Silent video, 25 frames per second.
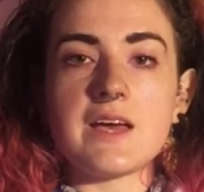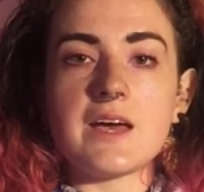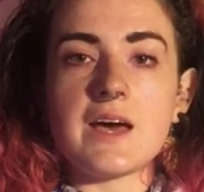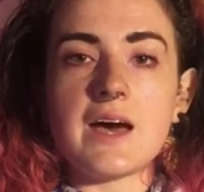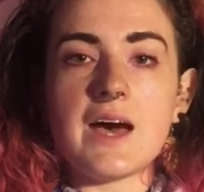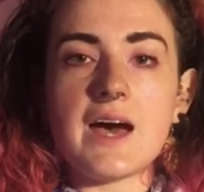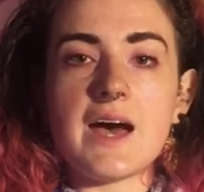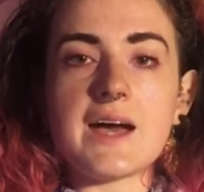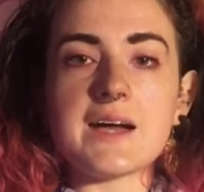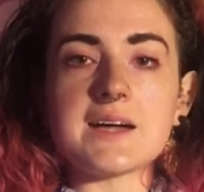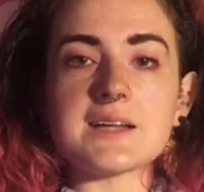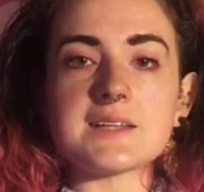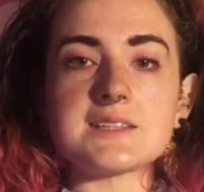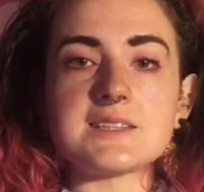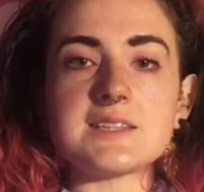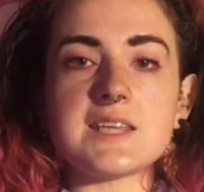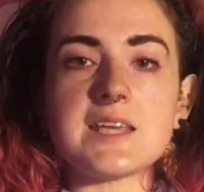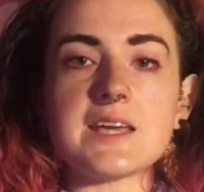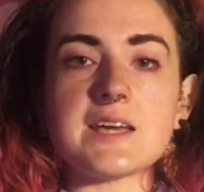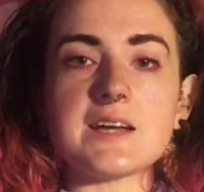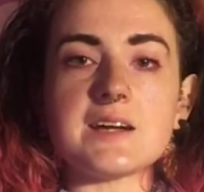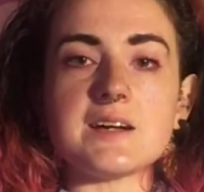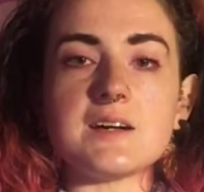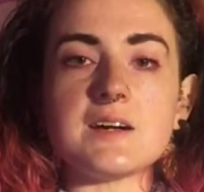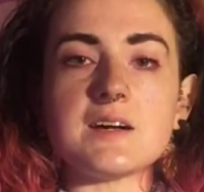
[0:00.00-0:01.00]

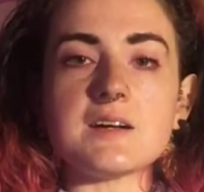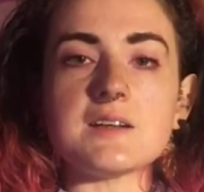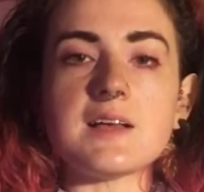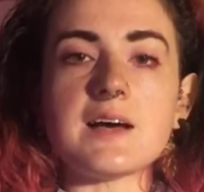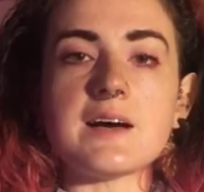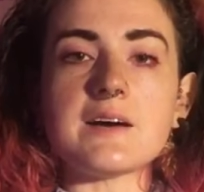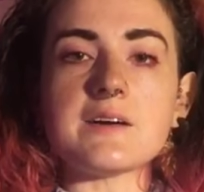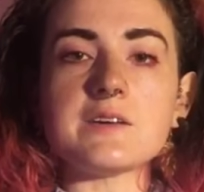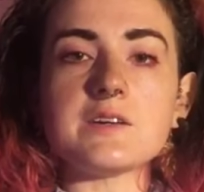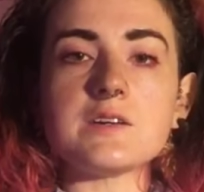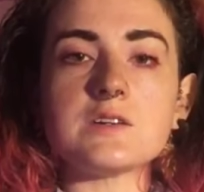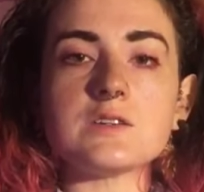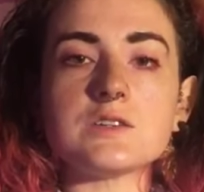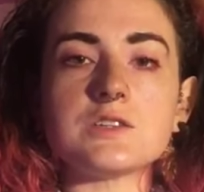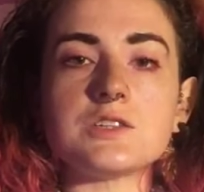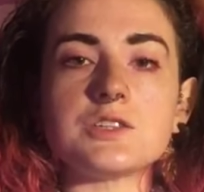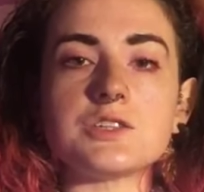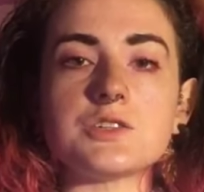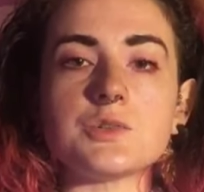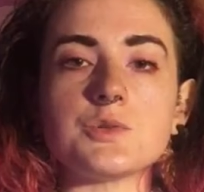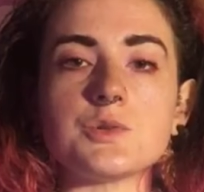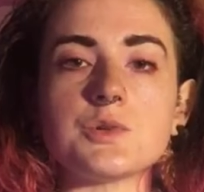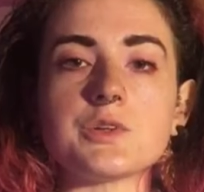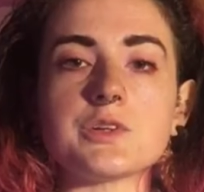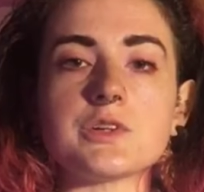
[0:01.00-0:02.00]
Exhale, allow your
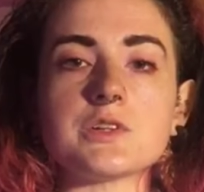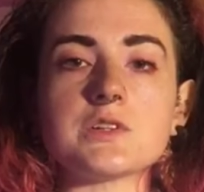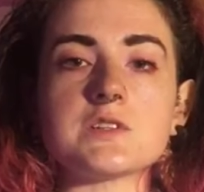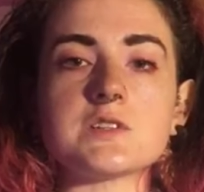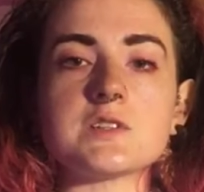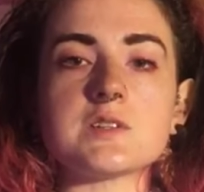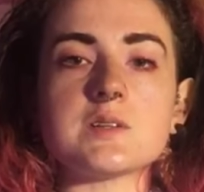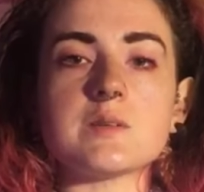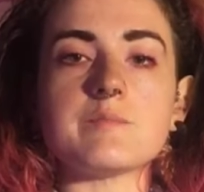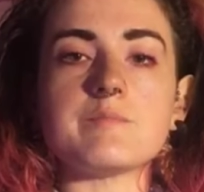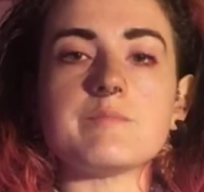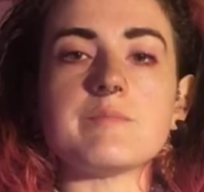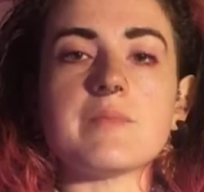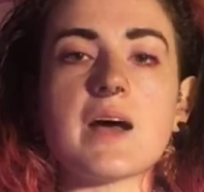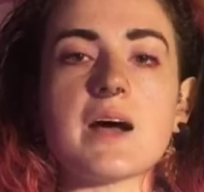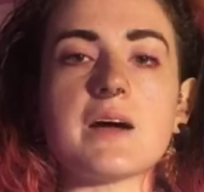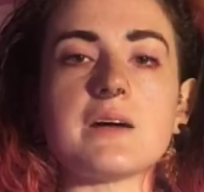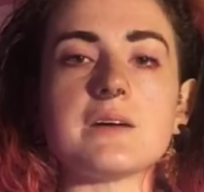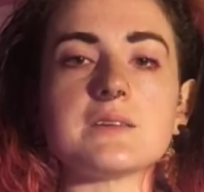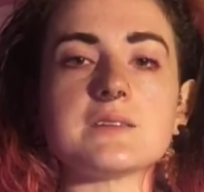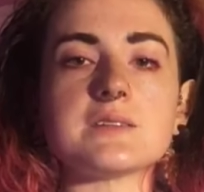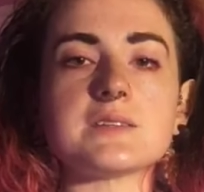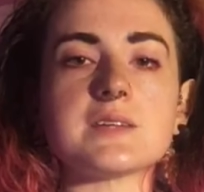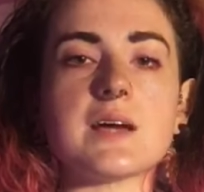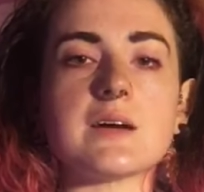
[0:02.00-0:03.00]
shoulders to
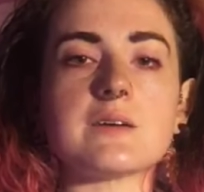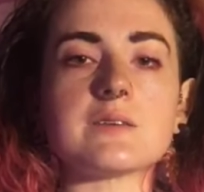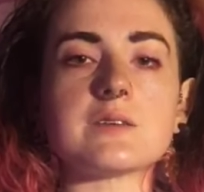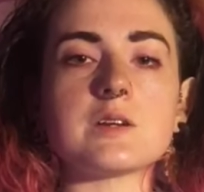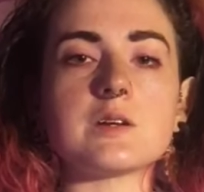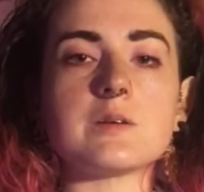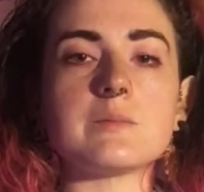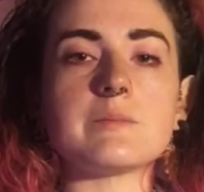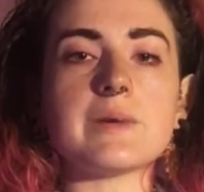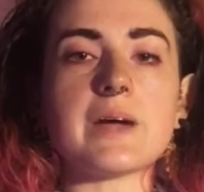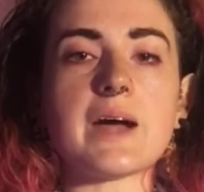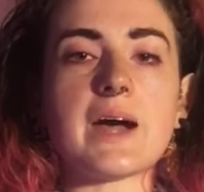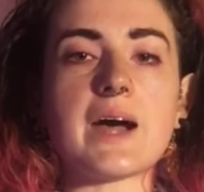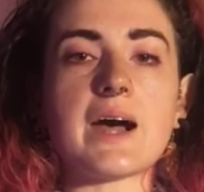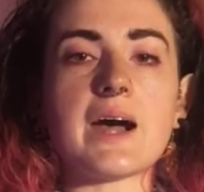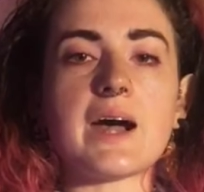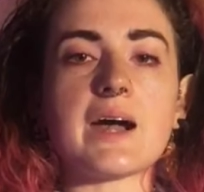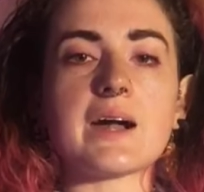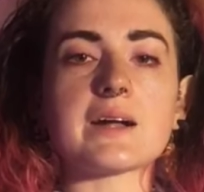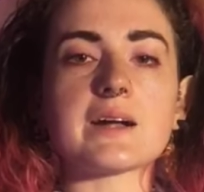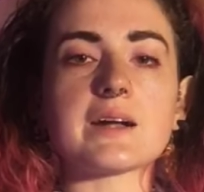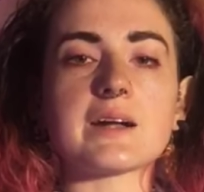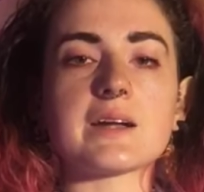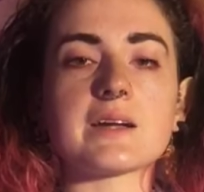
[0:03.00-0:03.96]
melt down your back.